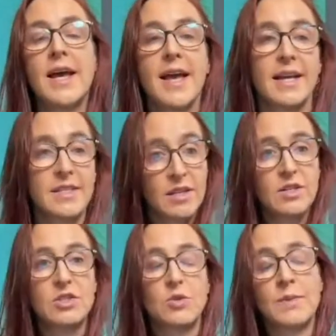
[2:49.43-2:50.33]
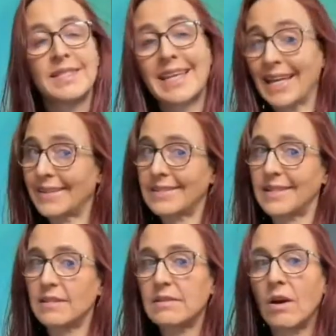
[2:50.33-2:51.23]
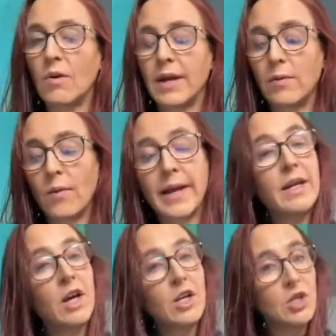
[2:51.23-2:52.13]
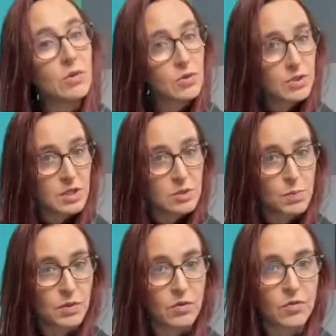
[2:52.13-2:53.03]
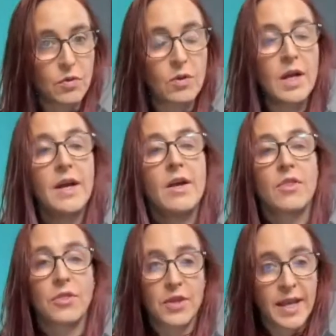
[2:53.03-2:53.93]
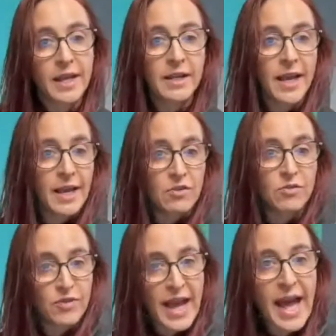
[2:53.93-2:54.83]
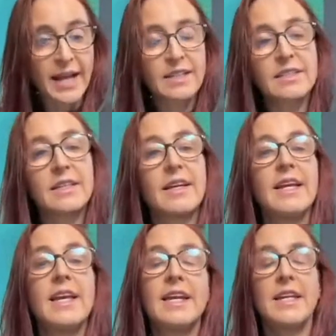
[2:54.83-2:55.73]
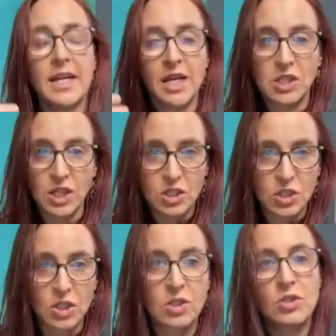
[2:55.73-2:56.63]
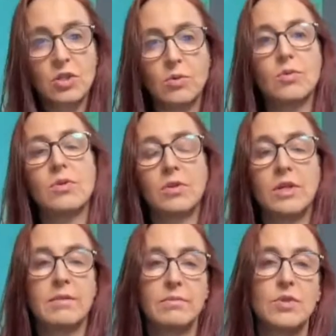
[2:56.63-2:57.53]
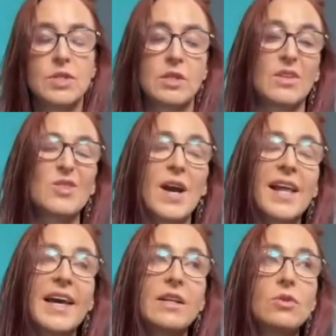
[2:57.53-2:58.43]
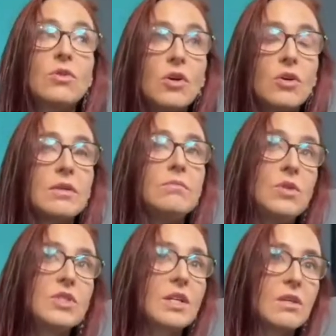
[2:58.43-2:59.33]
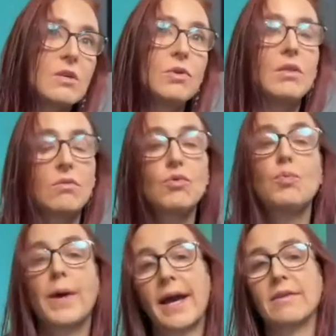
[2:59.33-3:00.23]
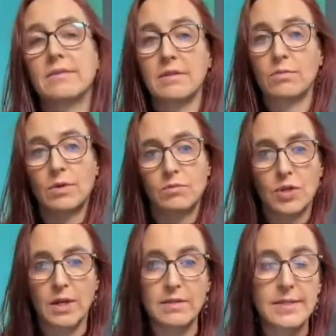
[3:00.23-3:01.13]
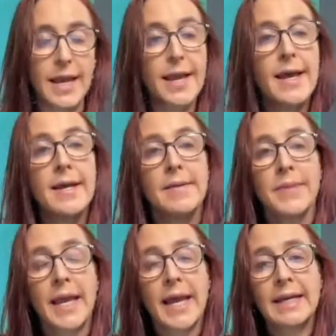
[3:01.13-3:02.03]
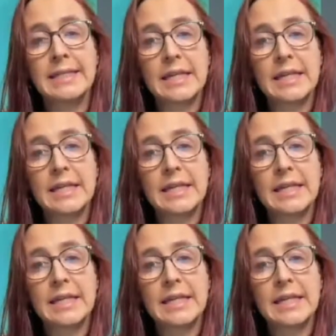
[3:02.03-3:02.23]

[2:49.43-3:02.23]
as other instruments can't see. So why not use this beautiful thing and fact in addition to learning music theory? So I like to learn music theory through patterns, is what I'm trying to say. And